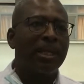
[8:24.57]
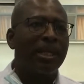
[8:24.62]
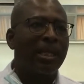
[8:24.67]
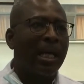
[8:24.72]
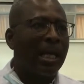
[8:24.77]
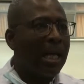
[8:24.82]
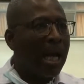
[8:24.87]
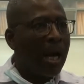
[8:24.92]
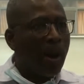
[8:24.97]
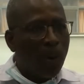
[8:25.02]

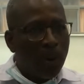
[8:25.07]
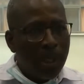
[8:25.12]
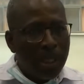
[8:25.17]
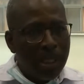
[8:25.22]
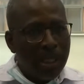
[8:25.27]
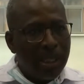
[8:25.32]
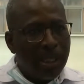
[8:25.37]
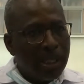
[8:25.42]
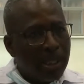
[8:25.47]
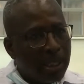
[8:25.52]
that are
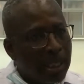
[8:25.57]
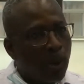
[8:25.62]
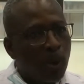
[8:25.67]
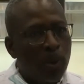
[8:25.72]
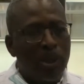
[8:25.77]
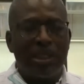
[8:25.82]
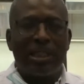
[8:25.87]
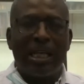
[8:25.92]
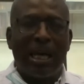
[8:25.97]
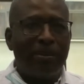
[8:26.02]
the
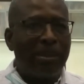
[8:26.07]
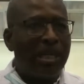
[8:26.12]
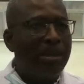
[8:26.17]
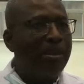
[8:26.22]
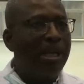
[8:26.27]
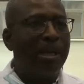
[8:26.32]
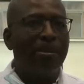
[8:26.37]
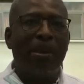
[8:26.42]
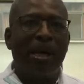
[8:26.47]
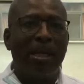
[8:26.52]
only time they
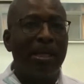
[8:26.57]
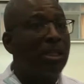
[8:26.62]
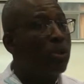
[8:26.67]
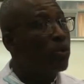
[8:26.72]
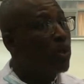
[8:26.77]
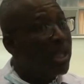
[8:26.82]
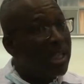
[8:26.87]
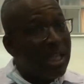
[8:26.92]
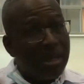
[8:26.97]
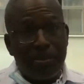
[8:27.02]
make money is
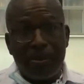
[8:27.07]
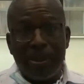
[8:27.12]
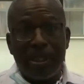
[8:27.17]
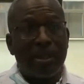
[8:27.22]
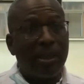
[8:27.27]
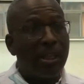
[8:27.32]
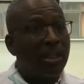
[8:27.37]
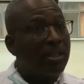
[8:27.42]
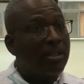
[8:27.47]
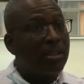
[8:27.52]
when they bring
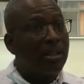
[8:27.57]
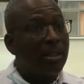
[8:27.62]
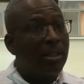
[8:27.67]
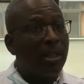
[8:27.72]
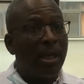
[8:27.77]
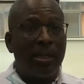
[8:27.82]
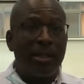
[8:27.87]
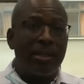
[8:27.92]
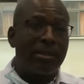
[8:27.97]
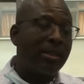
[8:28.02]
things in
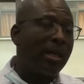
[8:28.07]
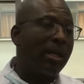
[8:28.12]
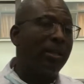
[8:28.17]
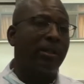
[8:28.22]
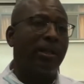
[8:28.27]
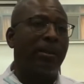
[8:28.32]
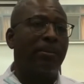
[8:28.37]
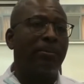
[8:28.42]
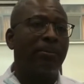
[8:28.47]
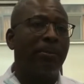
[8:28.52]
and they sell
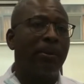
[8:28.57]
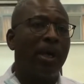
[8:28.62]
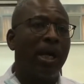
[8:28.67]
them.